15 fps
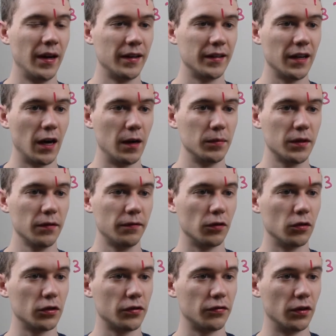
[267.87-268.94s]
times the
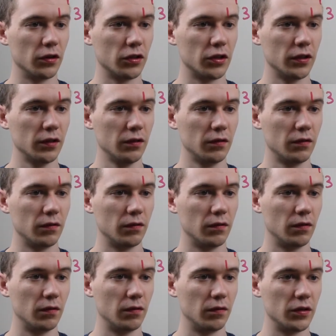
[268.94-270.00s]
first function,
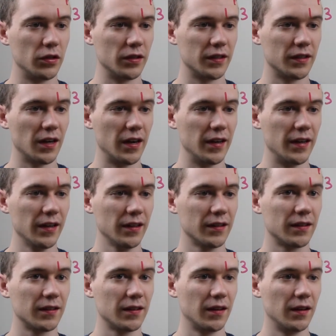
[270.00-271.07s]
which is sine
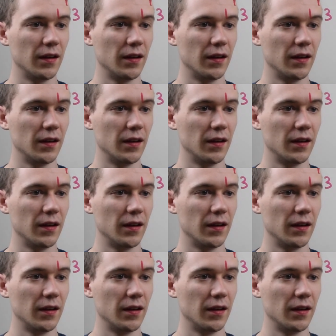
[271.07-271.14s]
x,